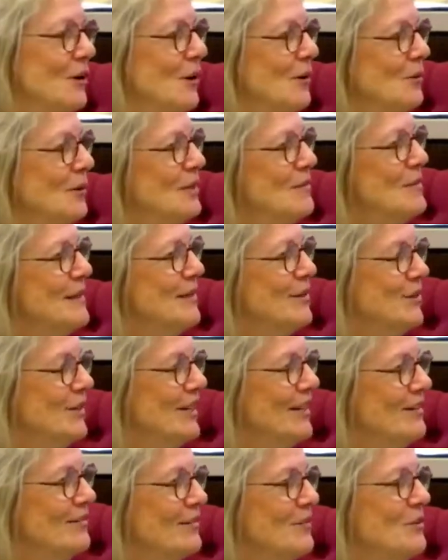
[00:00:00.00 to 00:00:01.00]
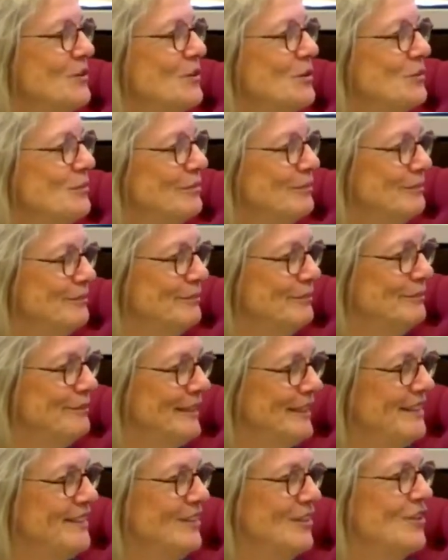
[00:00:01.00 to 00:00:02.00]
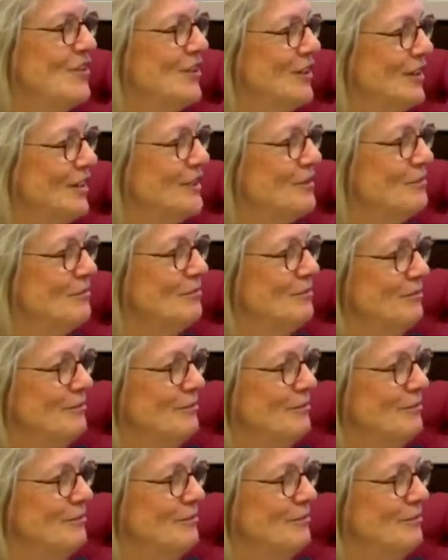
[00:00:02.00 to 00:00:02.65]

would have been okay for you to get the crook and